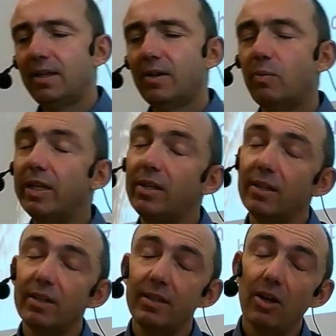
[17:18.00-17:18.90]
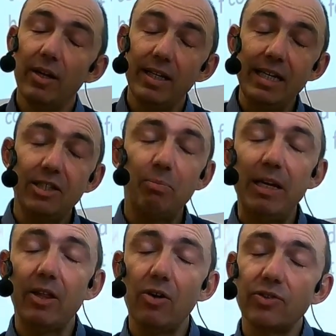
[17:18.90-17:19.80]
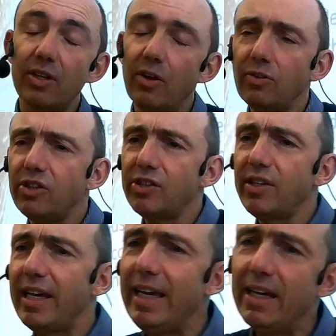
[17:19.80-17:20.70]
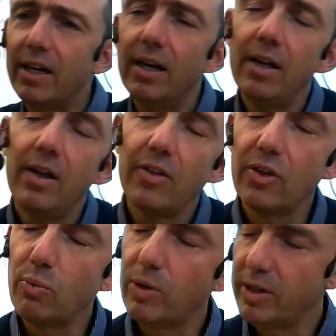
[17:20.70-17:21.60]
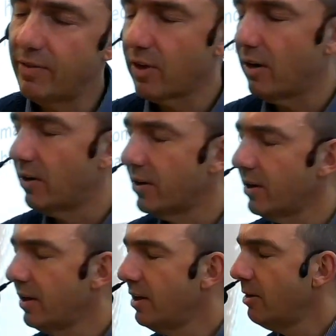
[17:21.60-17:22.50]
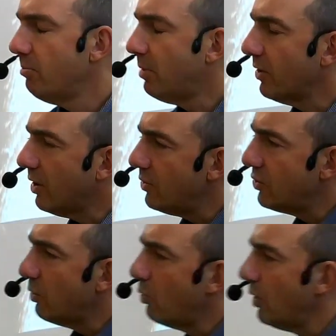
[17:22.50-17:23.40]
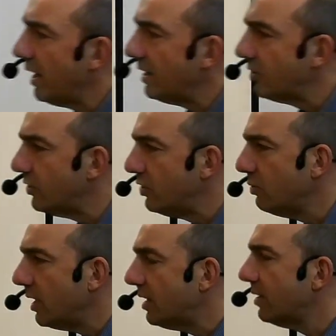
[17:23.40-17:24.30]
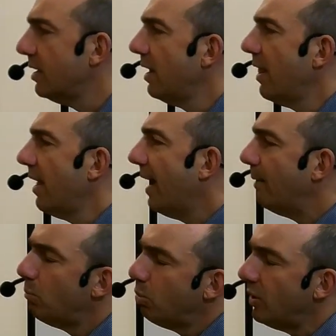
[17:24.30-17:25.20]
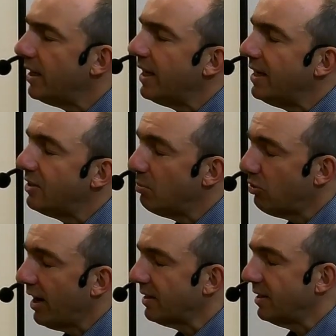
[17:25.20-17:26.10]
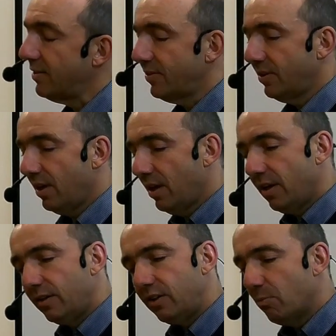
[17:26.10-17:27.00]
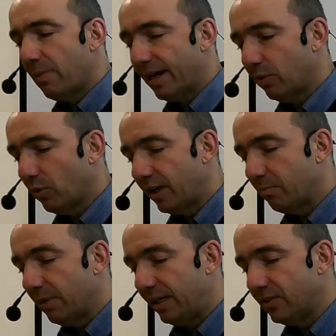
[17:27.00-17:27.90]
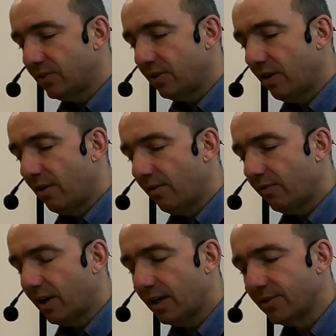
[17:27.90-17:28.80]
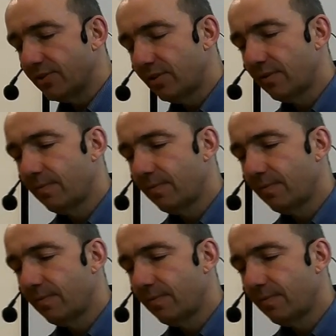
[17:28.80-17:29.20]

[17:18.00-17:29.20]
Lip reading: We need to be those that not just hear the word of God, but those who are willing to do it and put it into practice, no matter what it means for us.